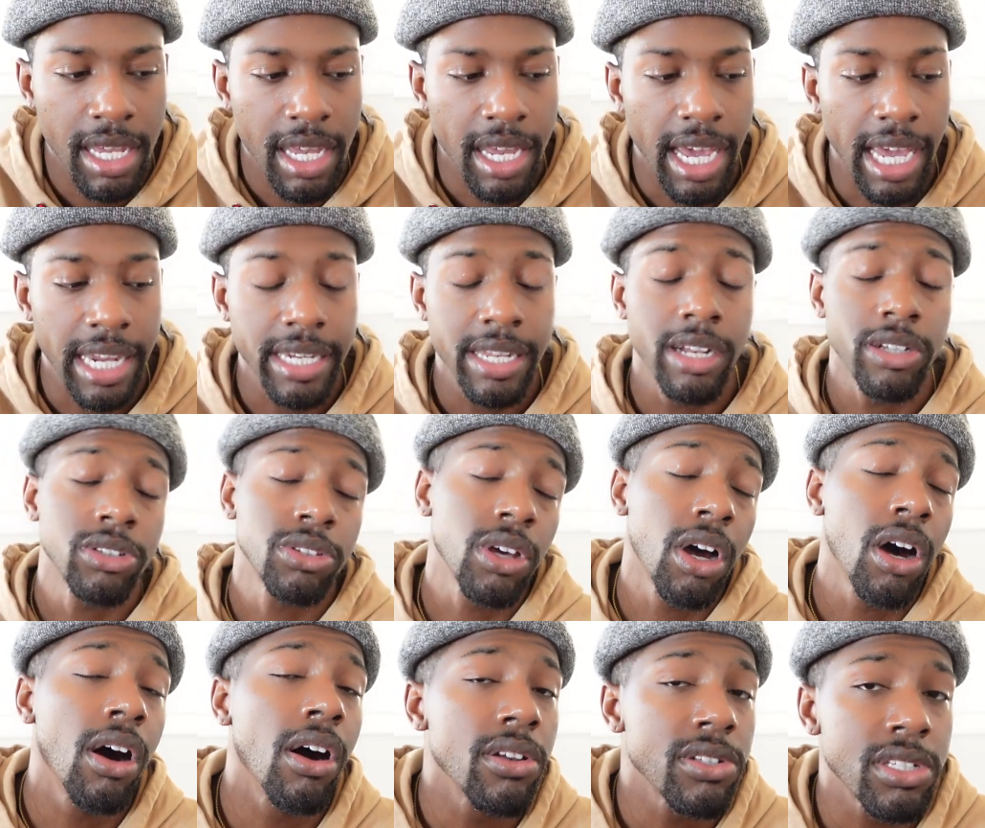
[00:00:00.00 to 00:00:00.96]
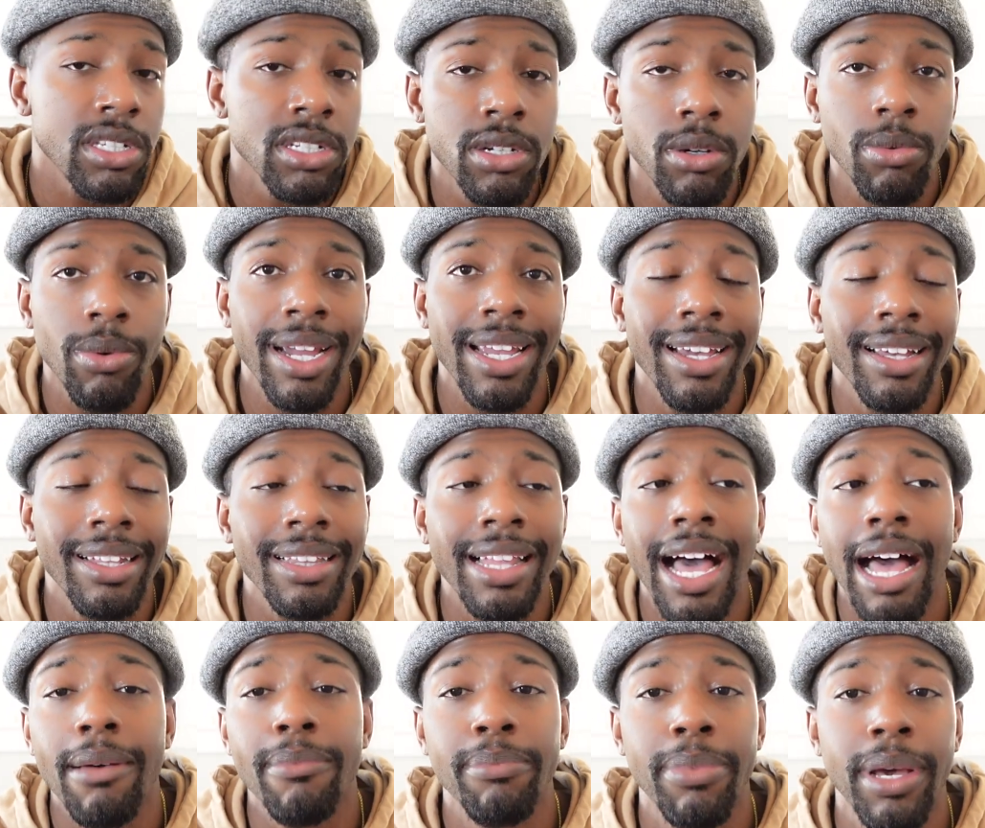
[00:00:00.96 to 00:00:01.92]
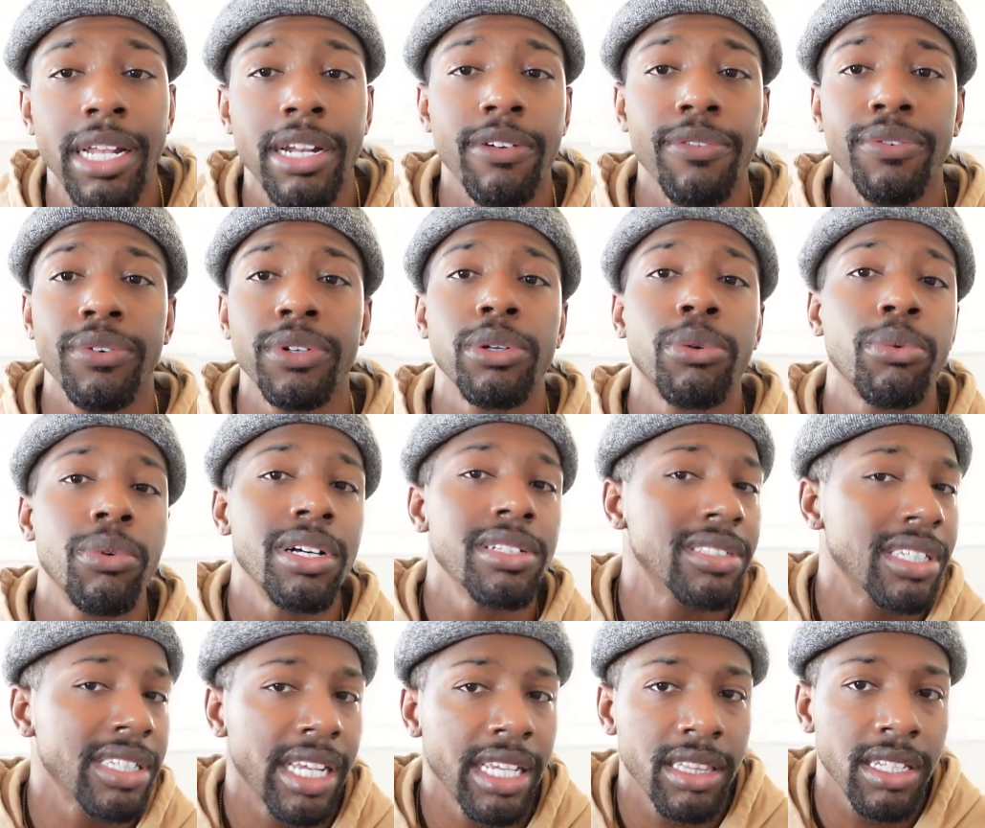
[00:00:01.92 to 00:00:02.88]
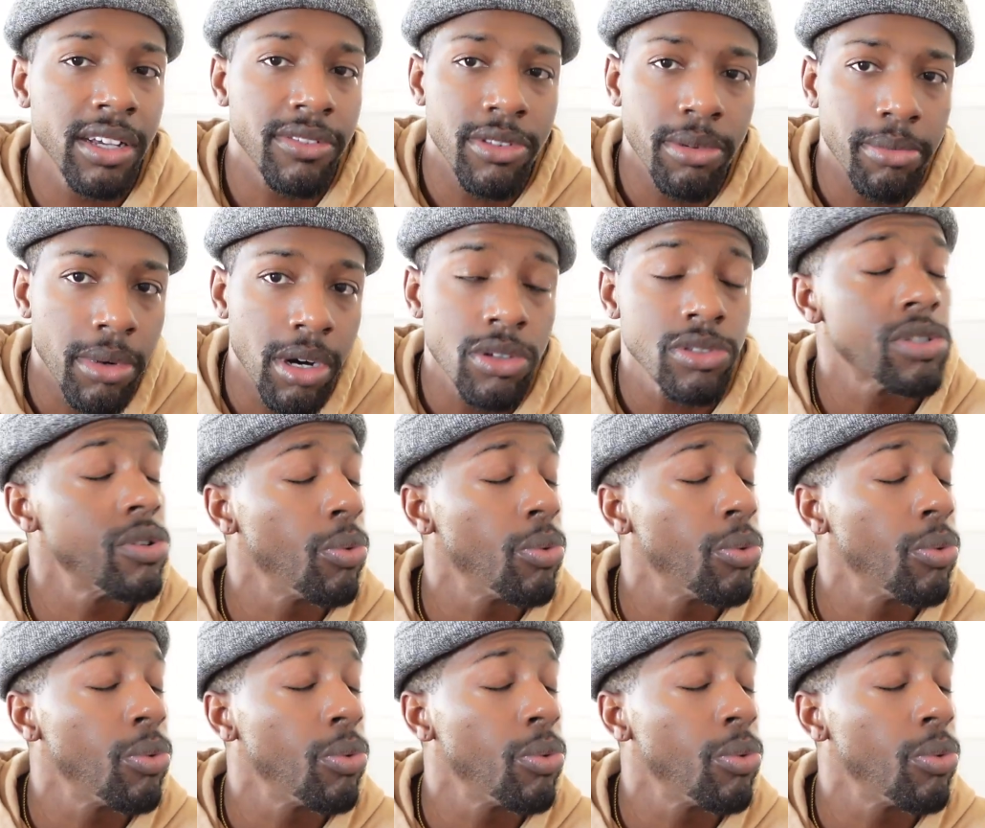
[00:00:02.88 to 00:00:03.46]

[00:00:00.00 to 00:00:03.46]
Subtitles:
and their thoughts in a way a lot better for the ones that they love the most,